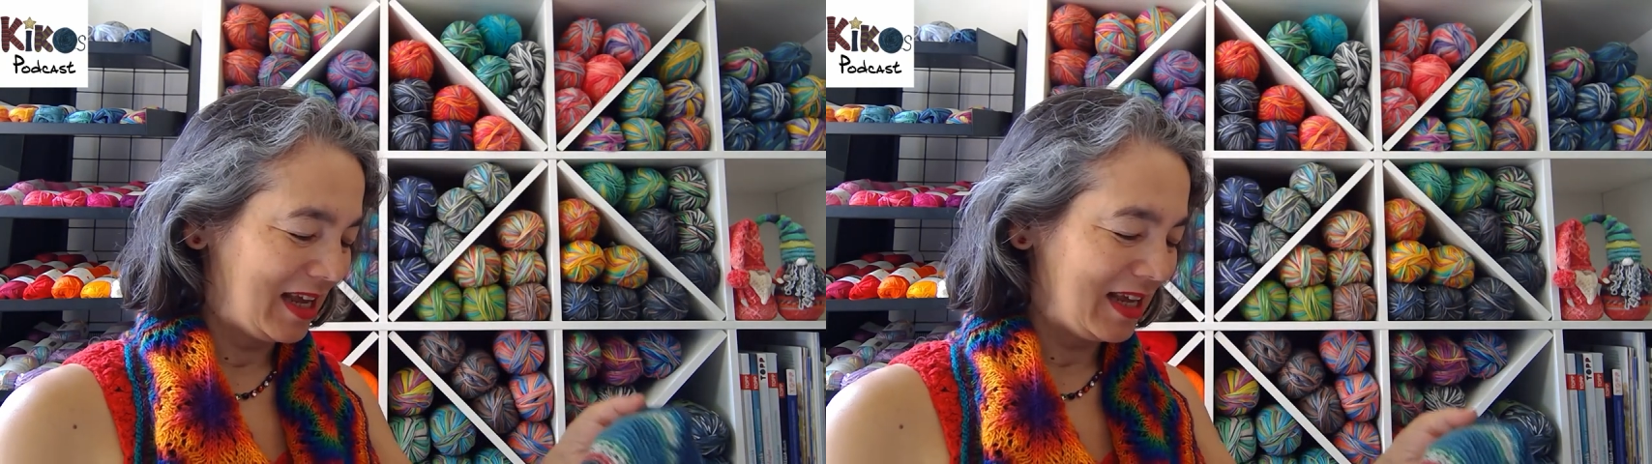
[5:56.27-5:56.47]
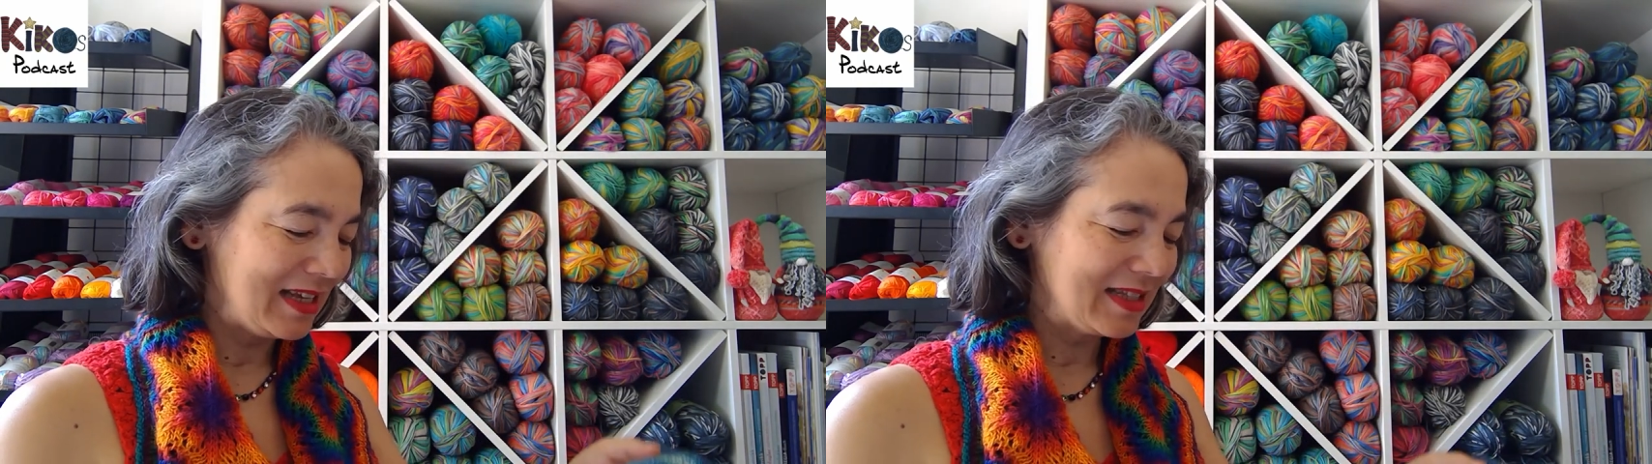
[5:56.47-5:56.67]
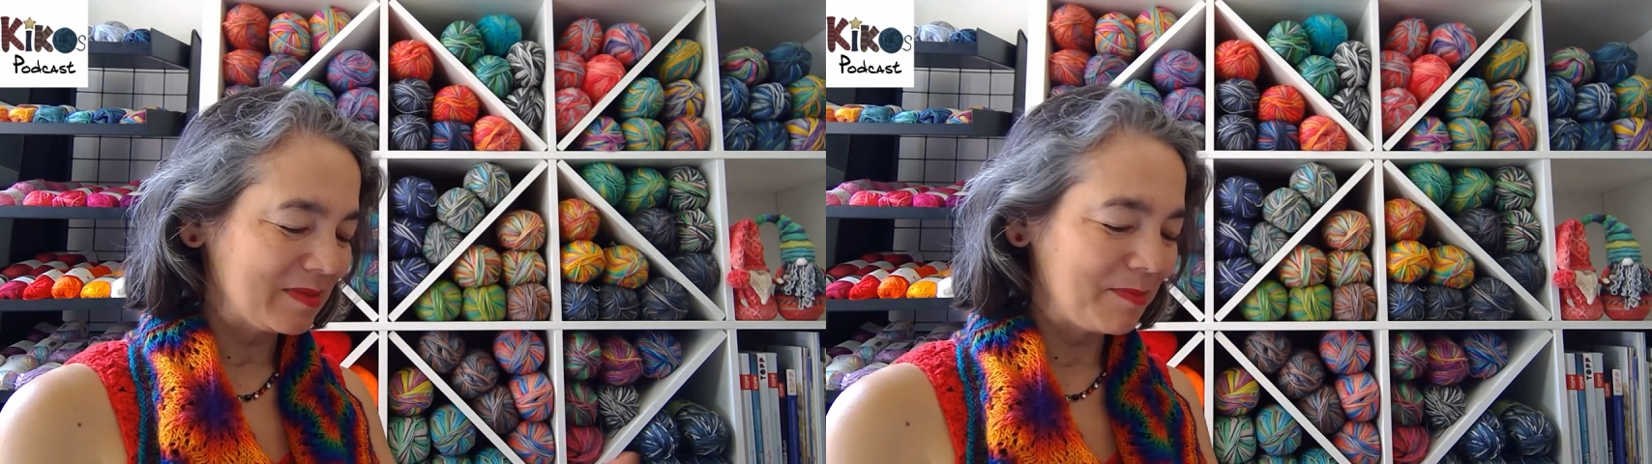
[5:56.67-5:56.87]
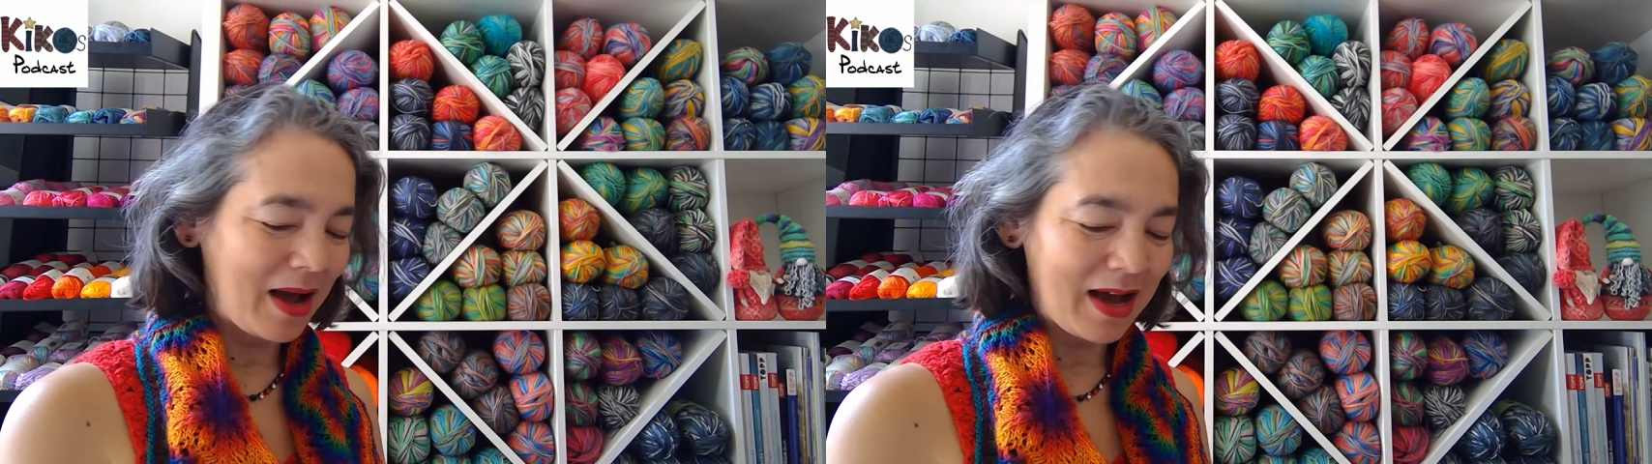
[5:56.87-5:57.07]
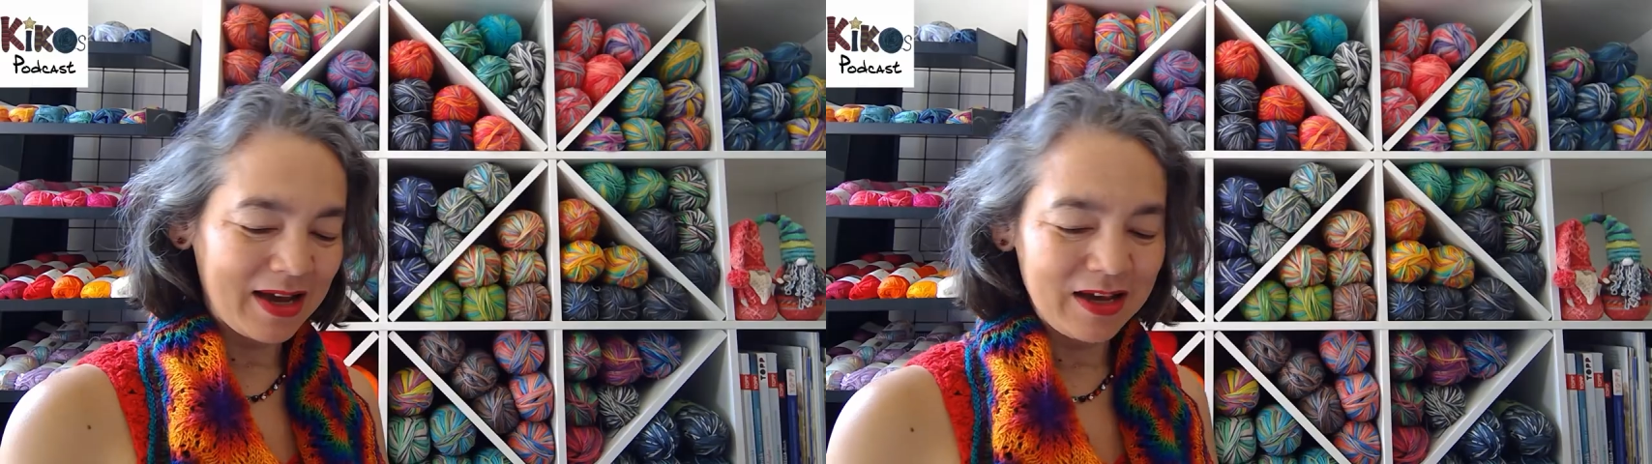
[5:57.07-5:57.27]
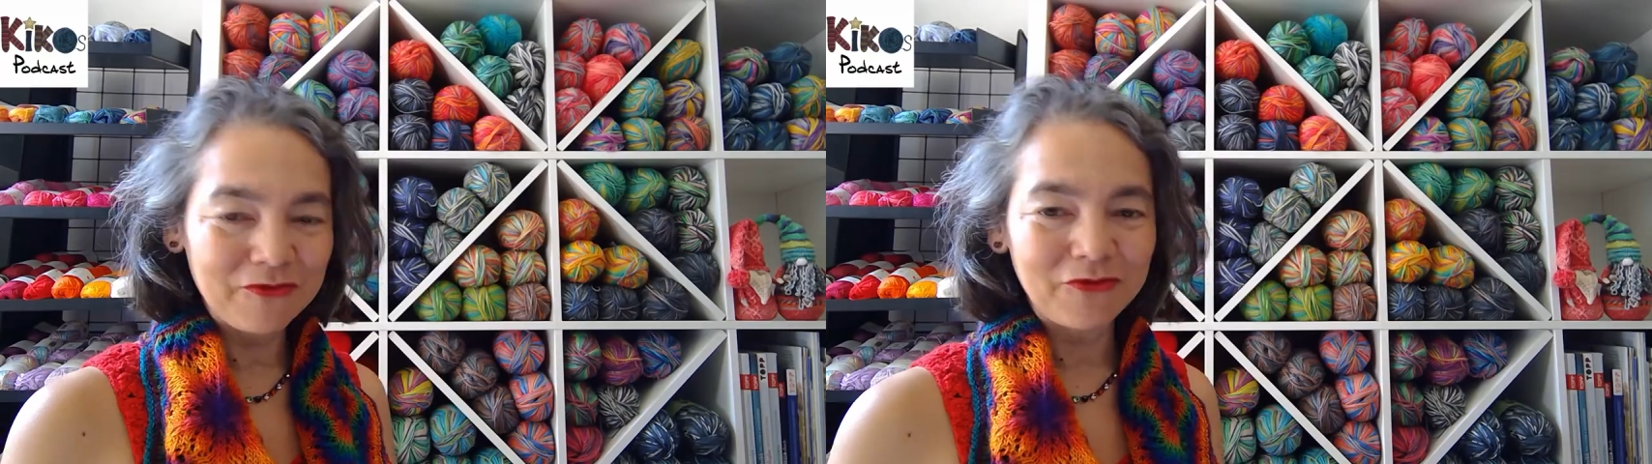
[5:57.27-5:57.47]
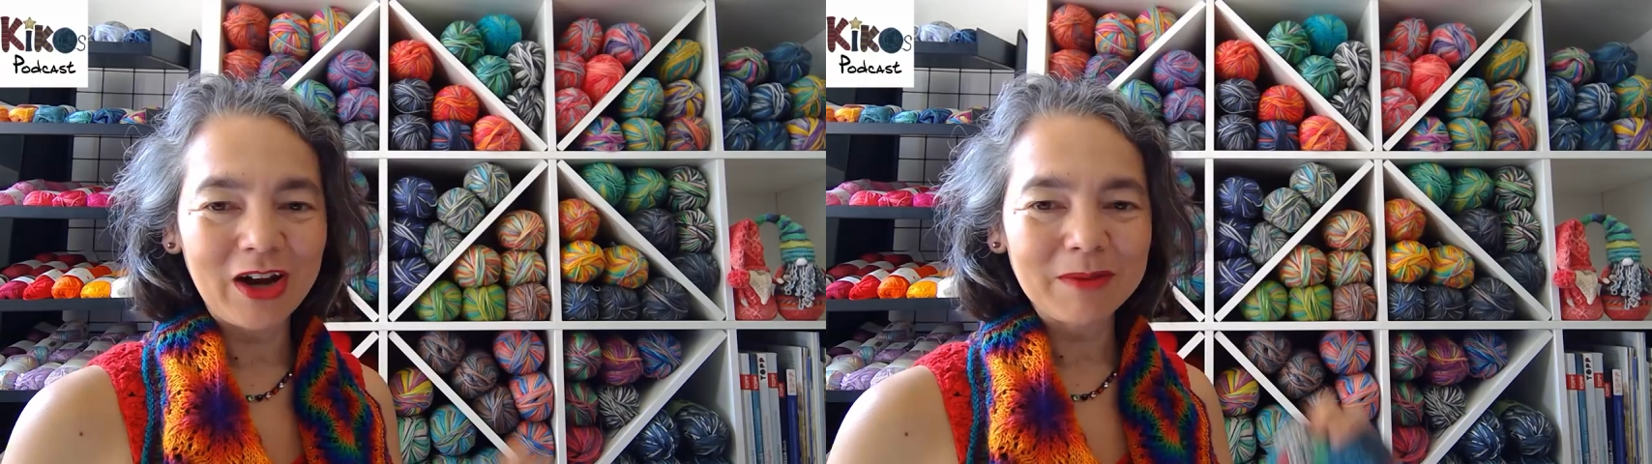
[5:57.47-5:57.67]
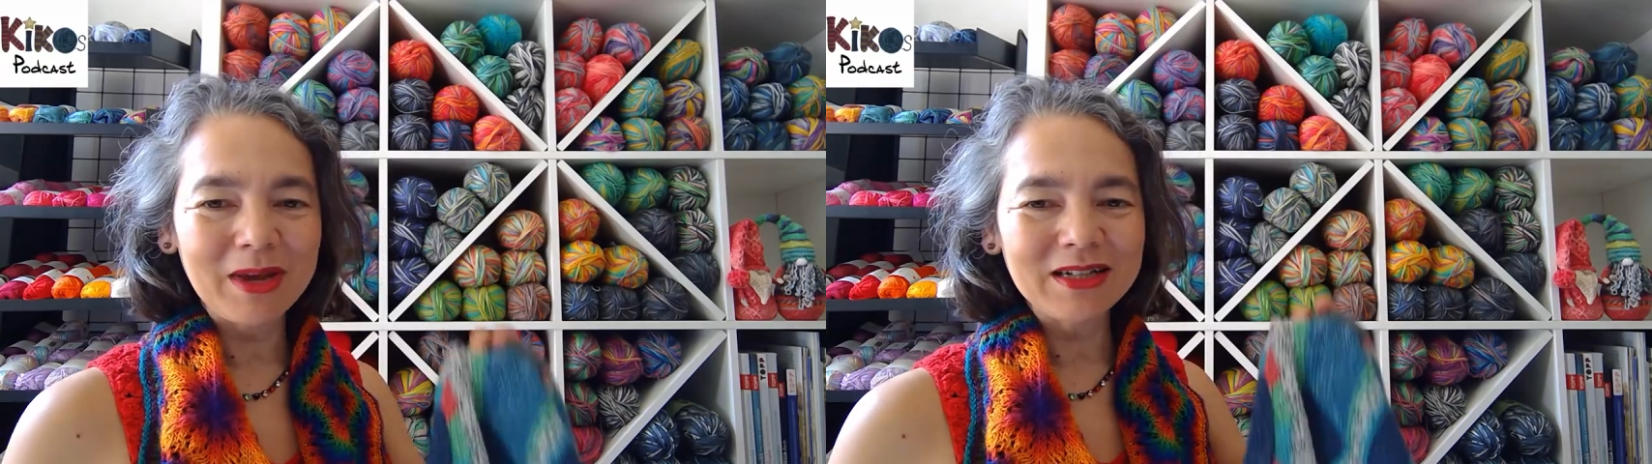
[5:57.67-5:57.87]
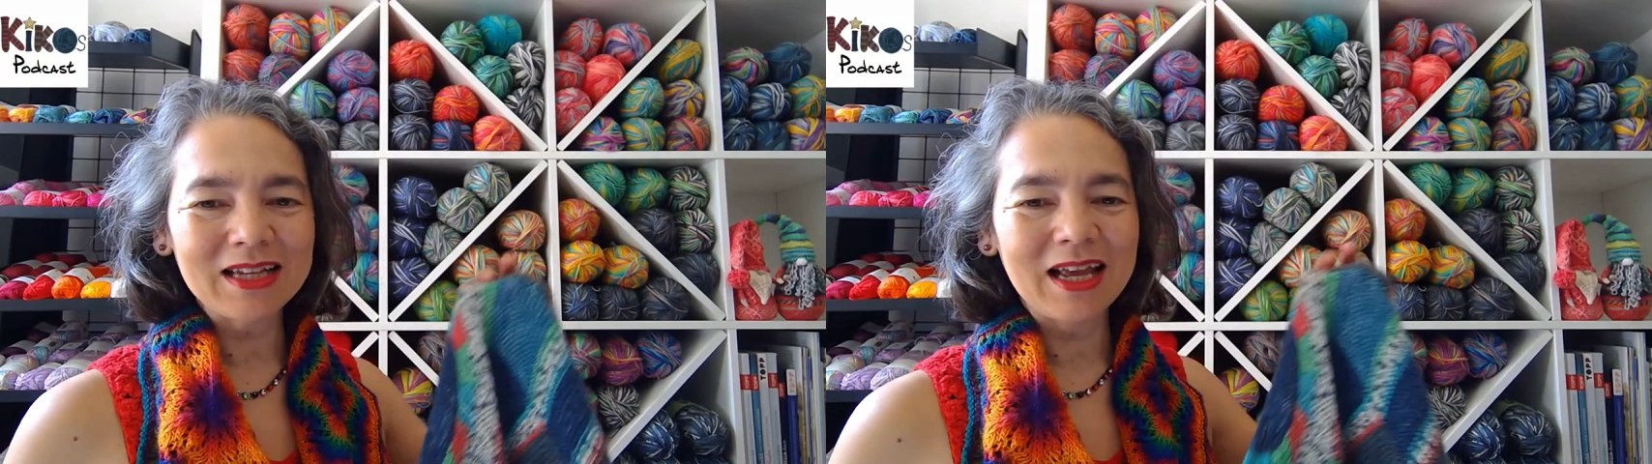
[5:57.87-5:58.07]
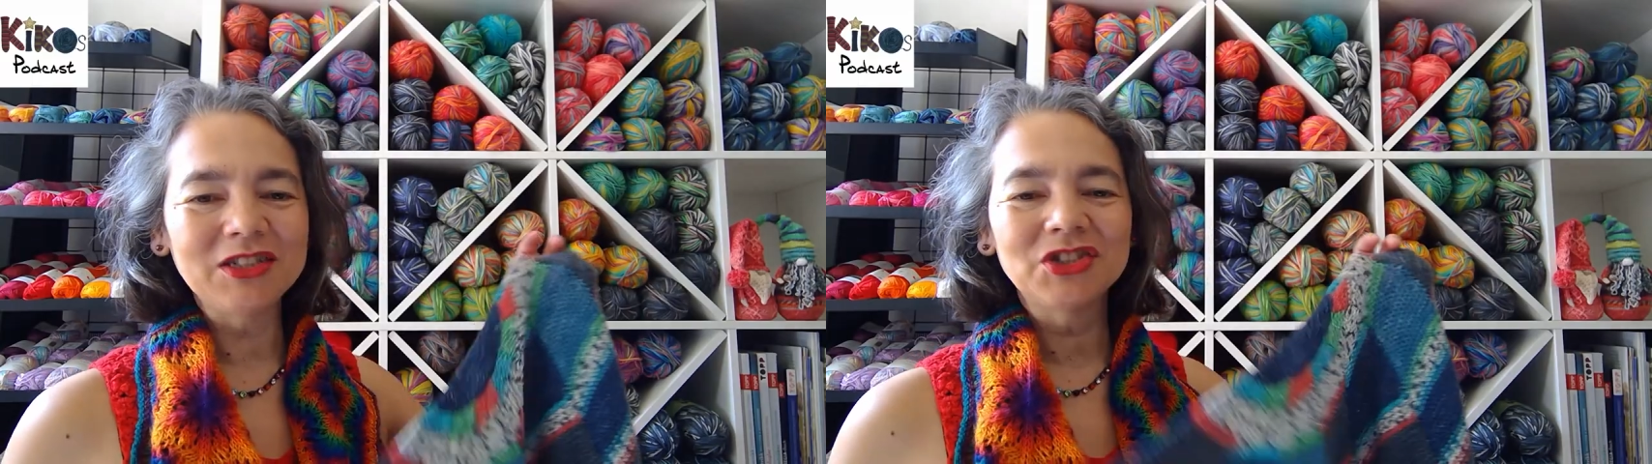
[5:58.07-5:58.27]
is my
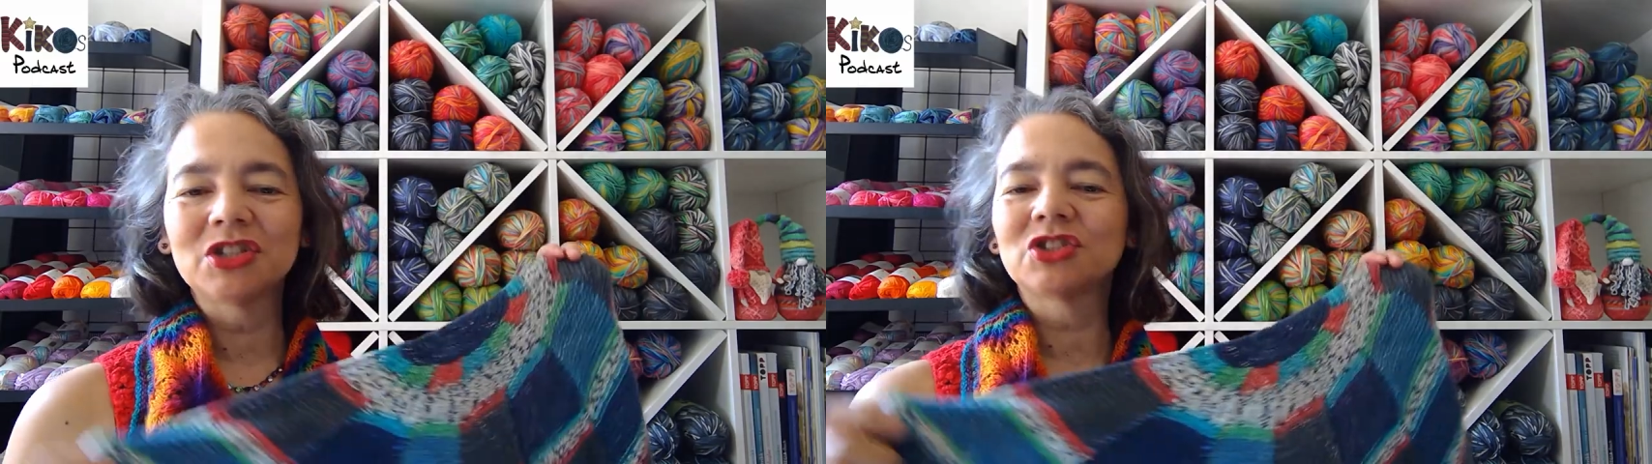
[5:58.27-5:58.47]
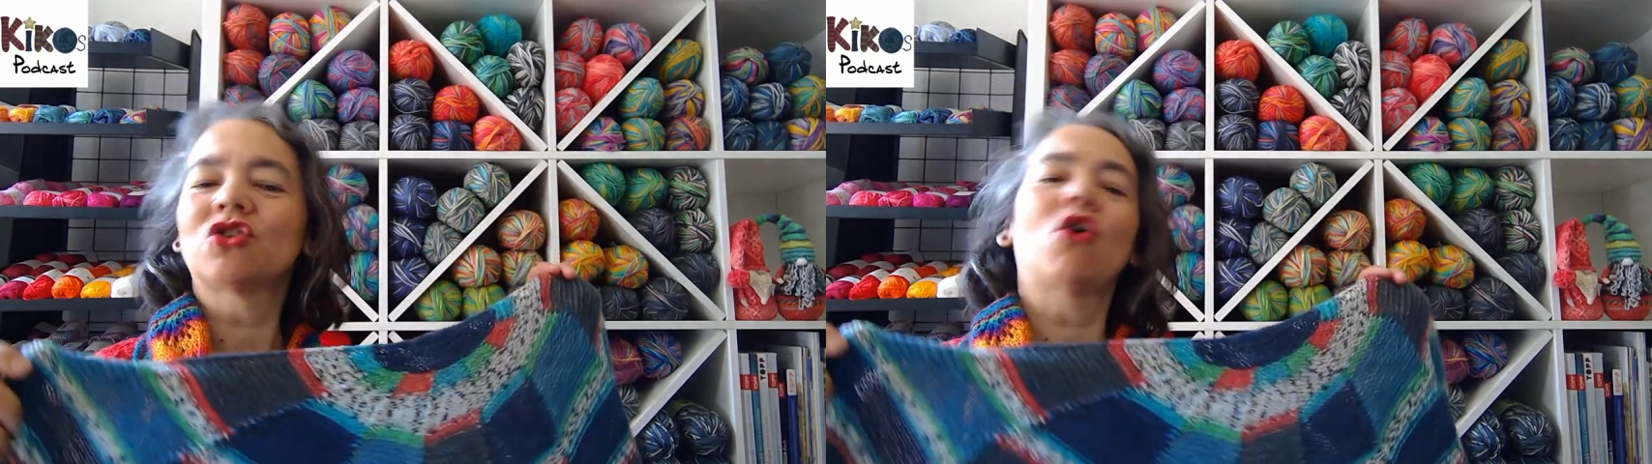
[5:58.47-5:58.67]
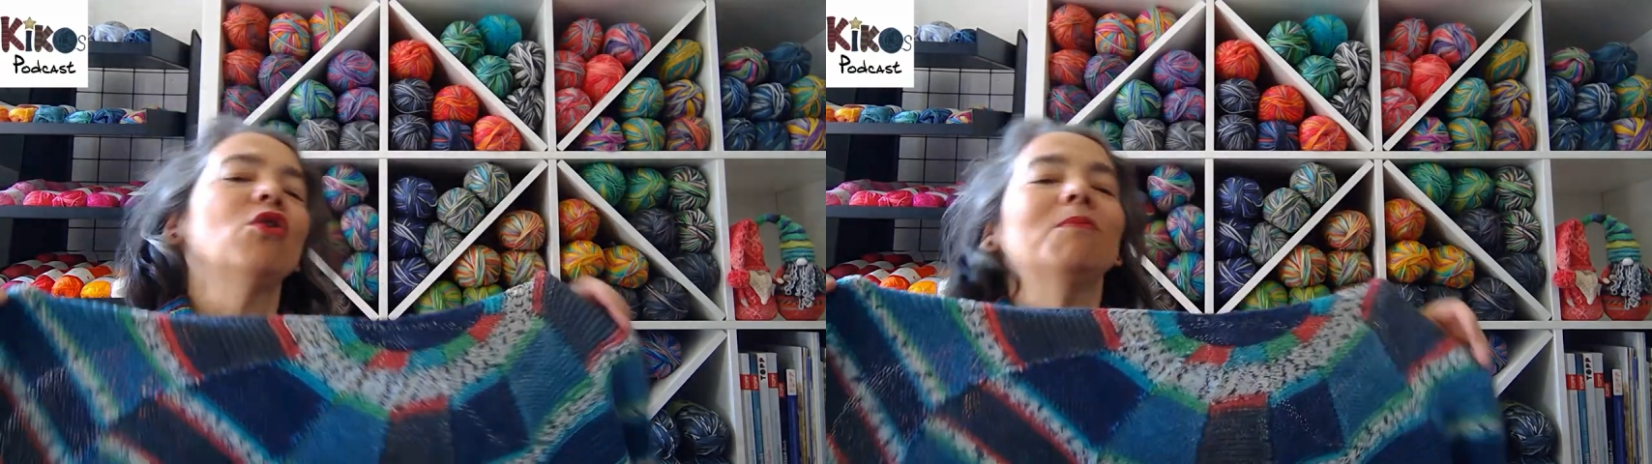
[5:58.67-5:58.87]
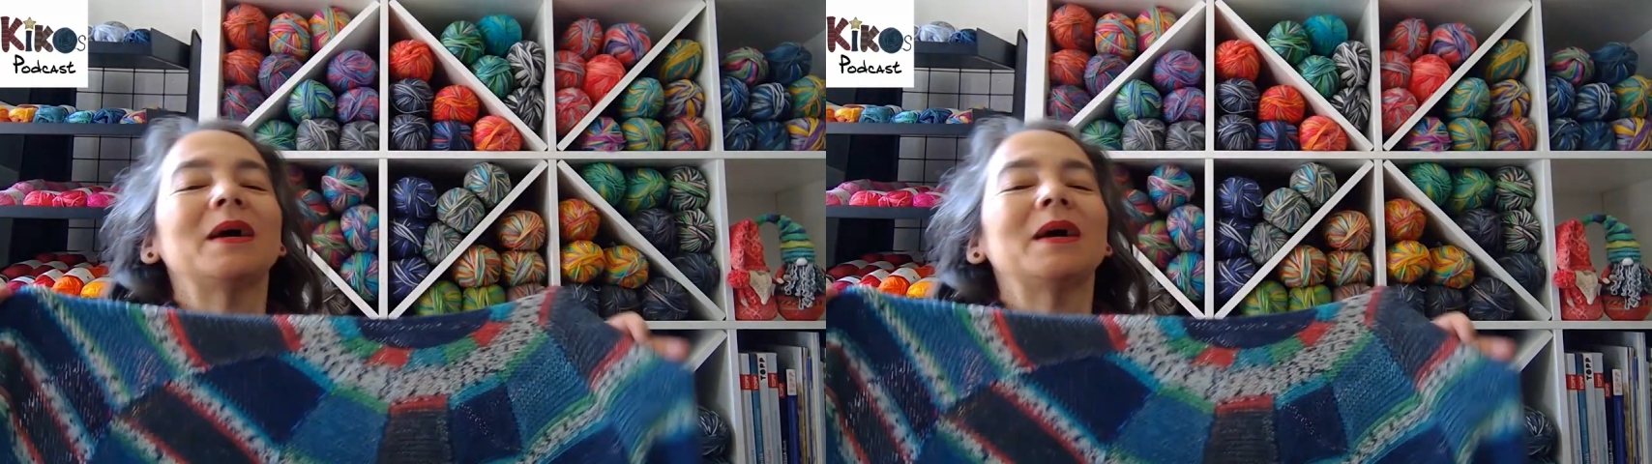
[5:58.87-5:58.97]
Fragmentation Shawl